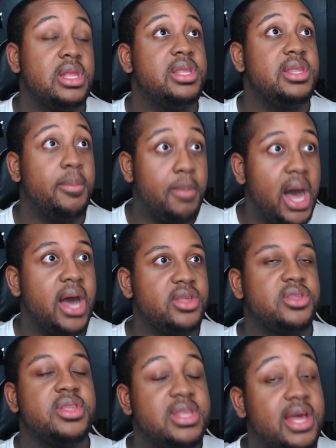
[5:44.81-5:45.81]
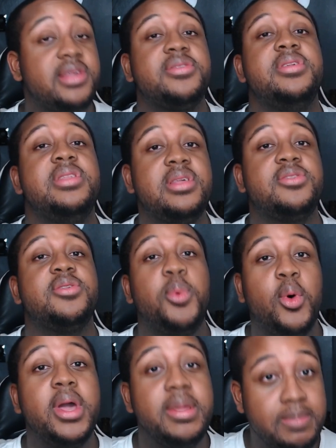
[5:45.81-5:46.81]
Dimash doesn't
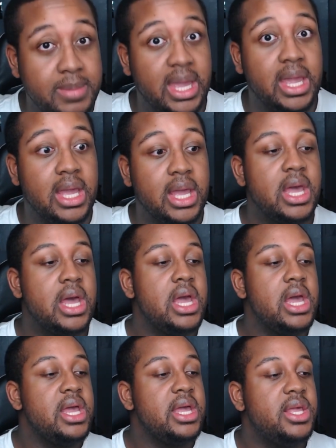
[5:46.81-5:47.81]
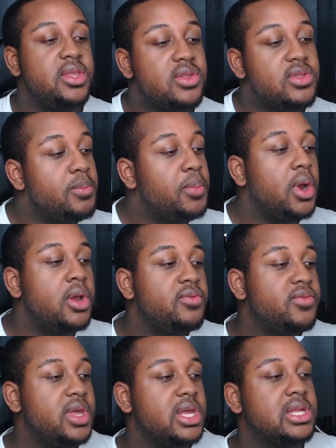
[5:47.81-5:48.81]
disappoint me he's just a
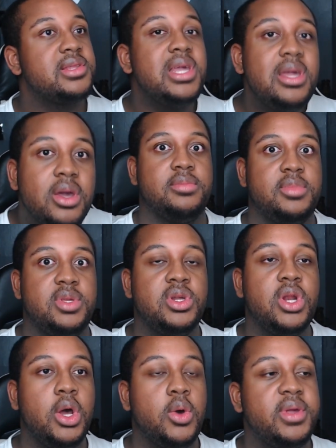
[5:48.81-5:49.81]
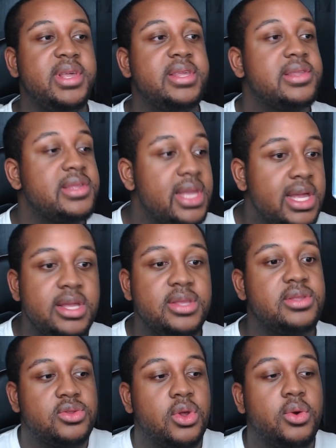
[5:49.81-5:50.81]
perfect singer. You know, he
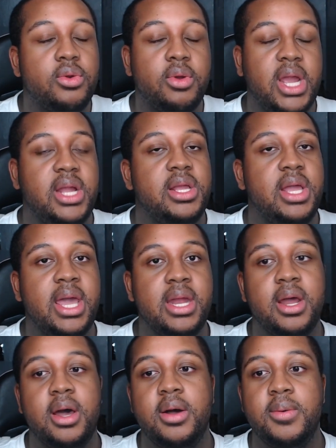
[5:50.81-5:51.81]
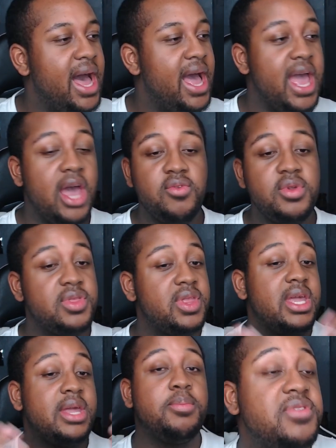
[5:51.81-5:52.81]
sings so great. And um
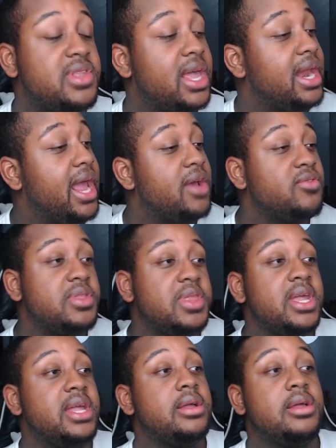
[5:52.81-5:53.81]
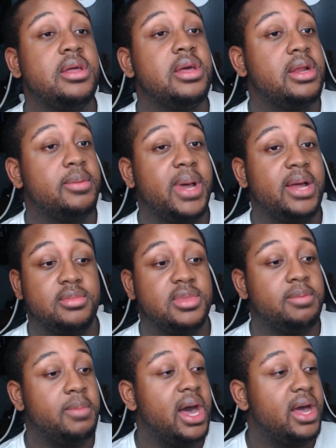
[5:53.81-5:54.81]
everything said everything good about
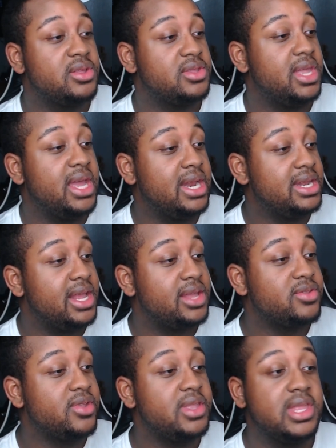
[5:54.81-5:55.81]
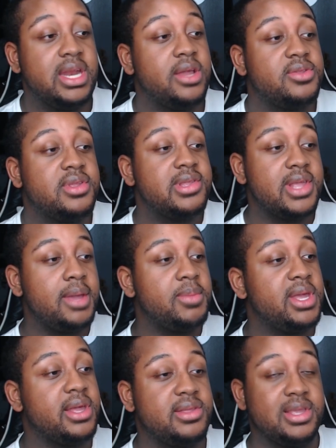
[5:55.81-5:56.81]
Dimash that there's nothing else to say
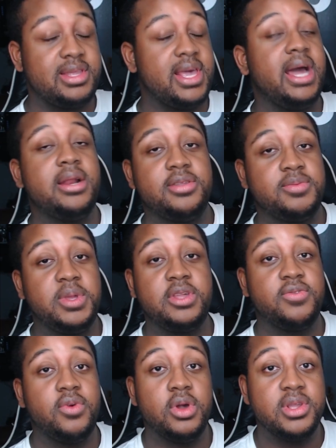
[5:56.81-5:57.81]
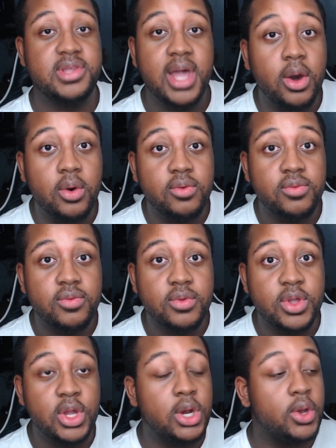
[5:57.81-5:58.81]
because the talent speaks for itself.
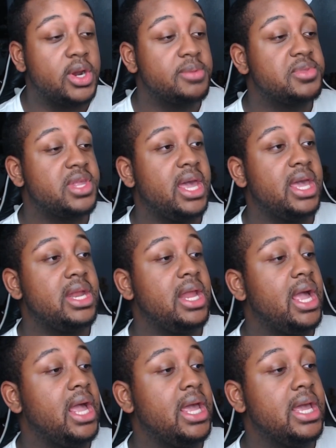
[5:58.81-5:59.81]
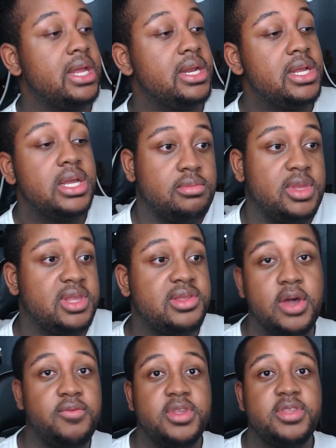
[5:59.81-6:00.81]
You know what I'm saying? And it's
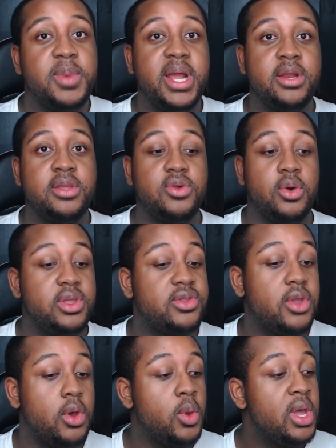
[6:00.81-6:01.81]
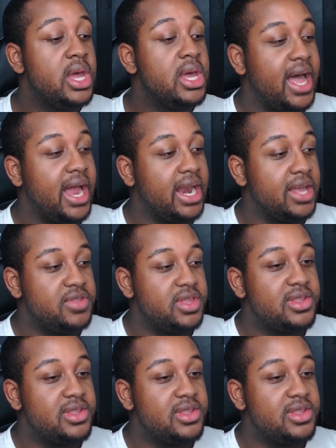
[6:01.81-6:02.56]
self-explanatory. So I love this